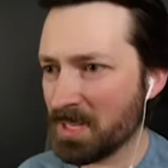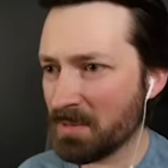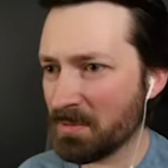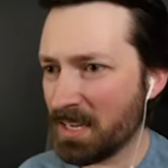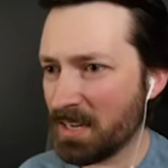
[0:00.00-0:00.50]

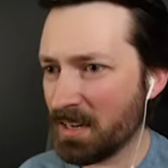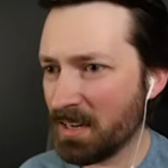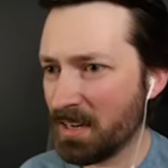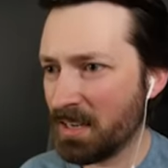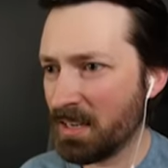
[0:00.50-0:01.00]
down
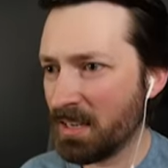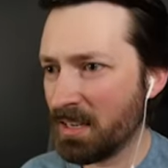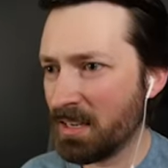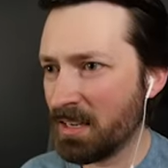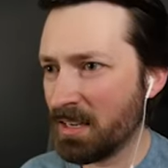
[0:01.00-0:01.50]
there.
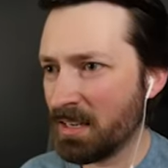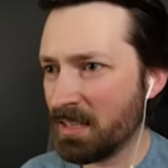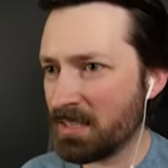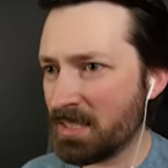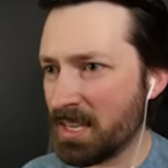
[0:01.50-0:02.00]

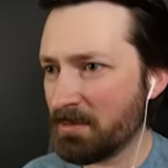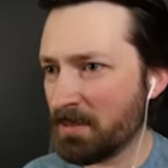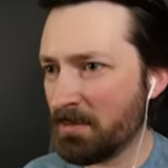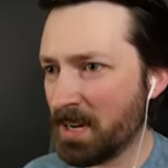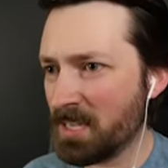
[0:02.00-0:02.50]
Did they
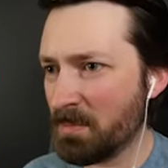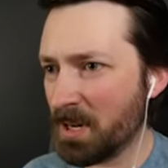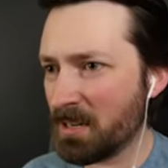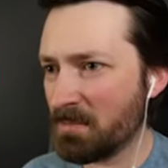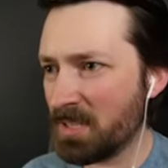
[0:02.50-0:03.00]
ever find a
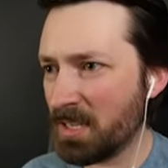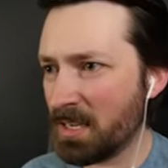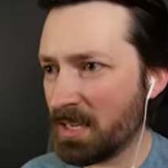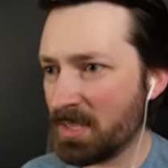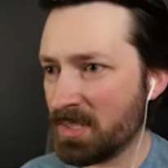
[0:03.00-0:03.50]
bottom to
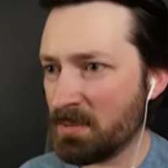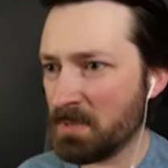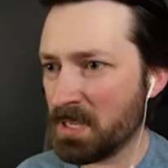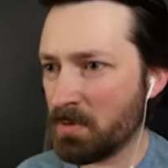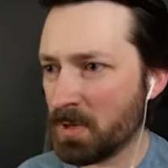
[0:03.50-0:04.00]

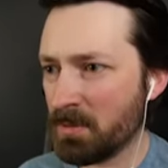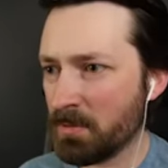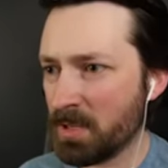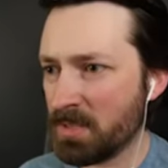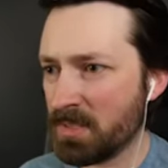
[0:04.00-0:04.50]
SCP
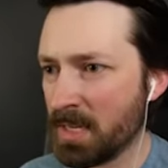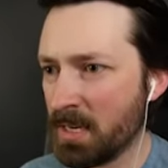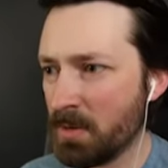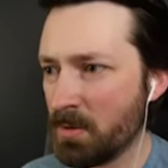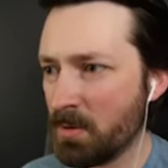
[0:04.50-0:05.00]
whatever it is?
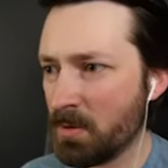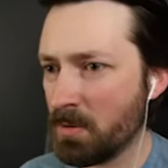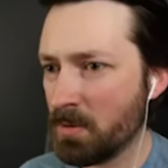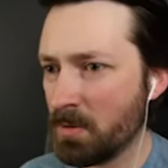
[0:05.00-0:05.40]
Hello?